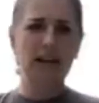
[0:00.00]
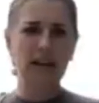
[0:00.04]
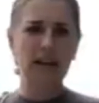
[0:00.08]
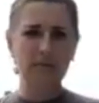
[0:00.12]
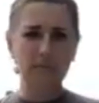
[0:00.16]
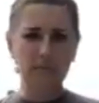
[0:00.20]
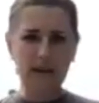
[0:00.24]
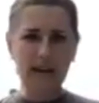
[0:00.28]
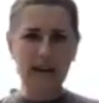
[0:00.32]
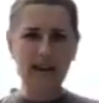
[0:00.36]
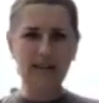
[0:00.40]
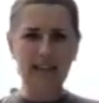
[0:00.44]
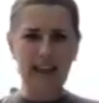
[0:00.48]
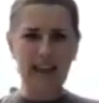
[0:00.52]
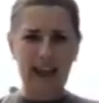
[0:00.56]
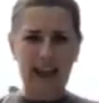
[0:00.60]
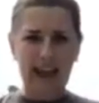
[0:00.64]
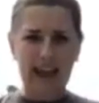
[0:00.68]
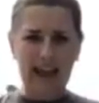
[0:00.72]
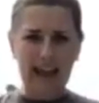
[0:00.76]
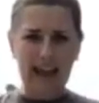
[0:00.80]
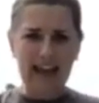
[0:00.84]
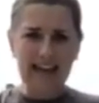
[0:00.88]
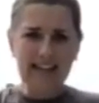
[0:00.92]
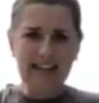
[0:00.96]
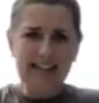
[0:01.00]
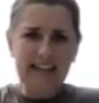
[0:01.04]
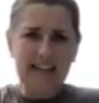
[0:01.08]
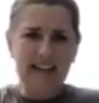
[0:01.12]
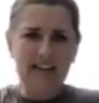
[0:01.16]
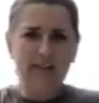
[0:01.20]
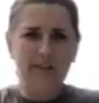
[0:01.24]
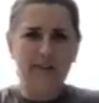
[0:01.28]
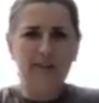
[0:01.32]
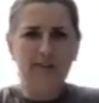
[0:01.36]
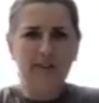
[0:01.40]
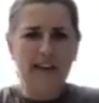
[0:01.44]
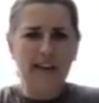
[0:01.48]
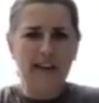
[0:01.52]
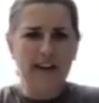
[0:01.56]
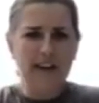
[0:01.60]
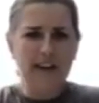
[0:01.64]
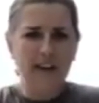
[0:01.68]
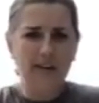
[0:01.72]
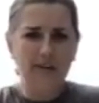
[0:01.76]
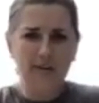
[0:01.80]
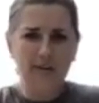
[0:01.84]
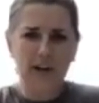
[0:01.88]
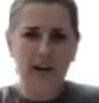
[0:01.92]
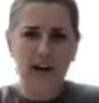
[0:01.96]
being the hands and feet
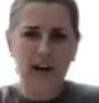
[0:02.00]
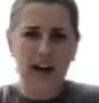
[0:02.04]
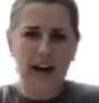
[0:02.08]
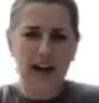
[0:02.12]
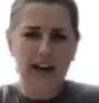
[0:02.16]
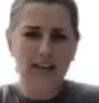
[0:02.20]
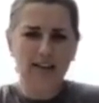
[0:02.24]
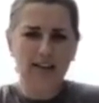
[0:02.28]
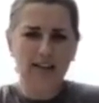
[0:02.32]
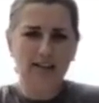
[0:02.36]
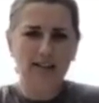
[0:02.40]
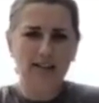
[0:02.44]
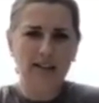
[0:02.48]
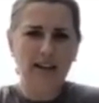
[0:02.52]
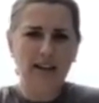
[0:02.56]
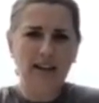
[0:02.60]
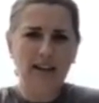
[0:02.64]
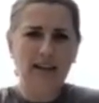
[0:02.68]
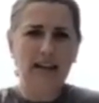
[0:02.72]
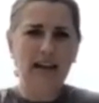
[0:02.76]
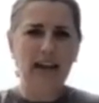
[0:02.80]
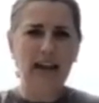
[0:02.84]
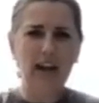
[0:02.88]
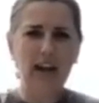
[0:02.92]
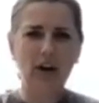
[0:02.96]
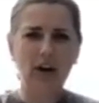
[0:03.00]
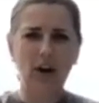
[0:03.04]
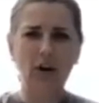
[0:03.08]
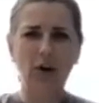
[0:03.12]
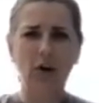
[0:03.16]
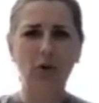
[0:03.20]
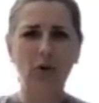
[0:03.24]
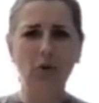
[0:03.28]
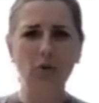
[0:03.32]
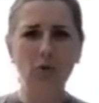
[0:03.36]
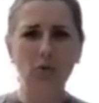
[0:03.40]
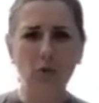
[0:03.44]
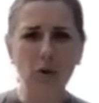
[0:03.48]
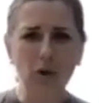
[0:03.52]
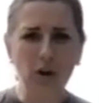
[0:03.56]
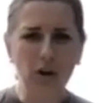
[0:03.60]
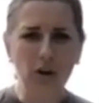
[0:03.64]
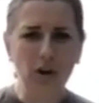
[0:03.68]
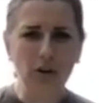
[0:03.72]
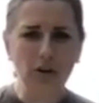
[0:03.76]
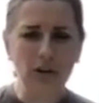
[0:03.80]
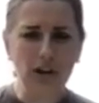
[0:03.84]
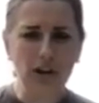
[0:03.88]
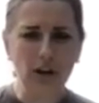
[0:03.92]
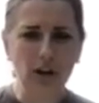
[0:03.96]
of Christ in our own
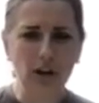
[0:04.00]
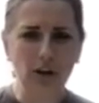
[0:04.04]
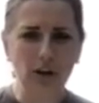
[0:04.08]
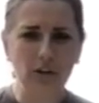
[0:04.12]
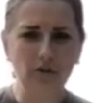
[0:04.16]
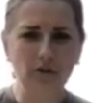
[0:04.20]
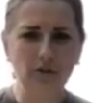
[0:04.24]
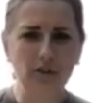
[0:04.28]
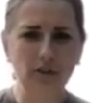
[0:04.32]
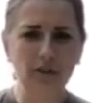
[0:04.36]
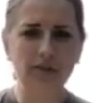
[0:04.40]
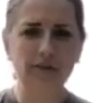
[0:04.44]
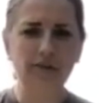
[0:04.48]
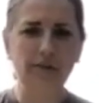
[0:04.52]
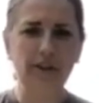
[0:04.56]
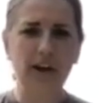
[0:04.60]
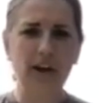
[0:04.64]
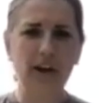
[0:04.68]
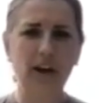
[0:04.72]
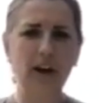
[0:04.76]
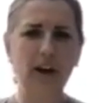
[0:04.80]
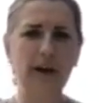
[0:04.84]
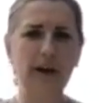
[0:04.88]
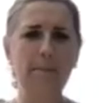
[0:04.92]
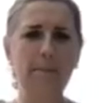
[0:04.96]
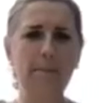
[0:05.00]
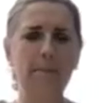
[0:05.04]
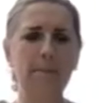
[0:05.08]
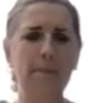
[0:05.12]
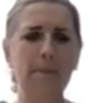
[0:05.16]
world, in our own sphere.